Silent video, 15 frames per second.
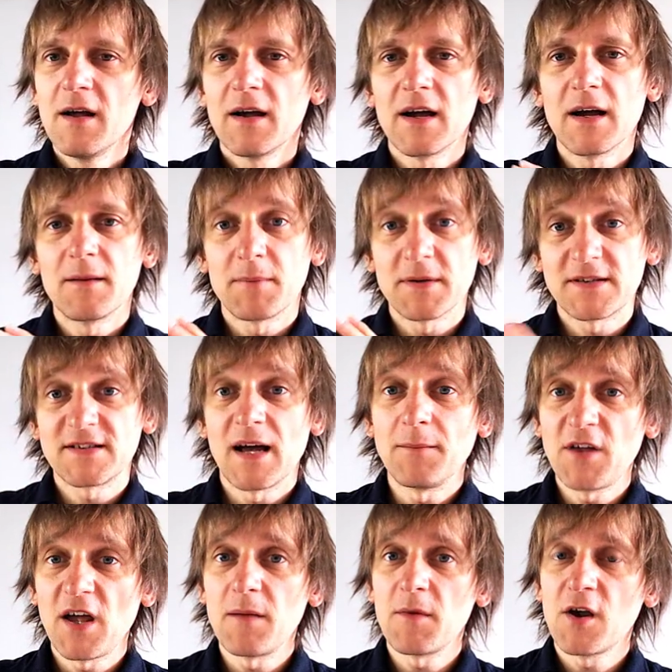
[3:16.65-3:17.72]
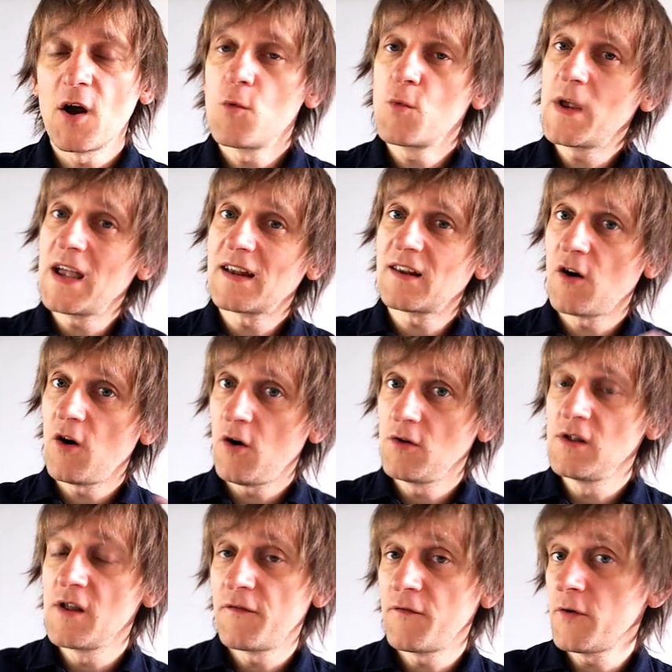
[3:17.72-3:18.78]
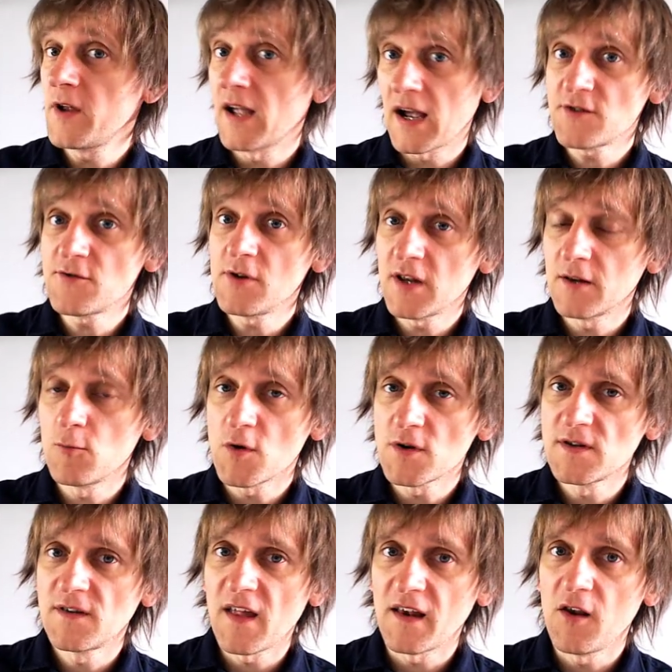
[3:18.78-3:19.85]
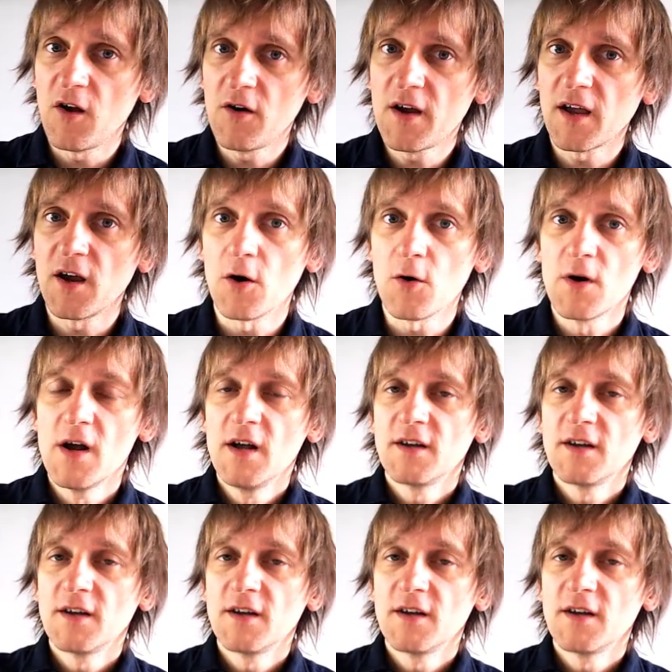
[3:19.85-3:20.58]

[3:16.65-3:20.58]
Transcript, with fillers: but some time ago we had only 3. Actually, it wasn't that long ago.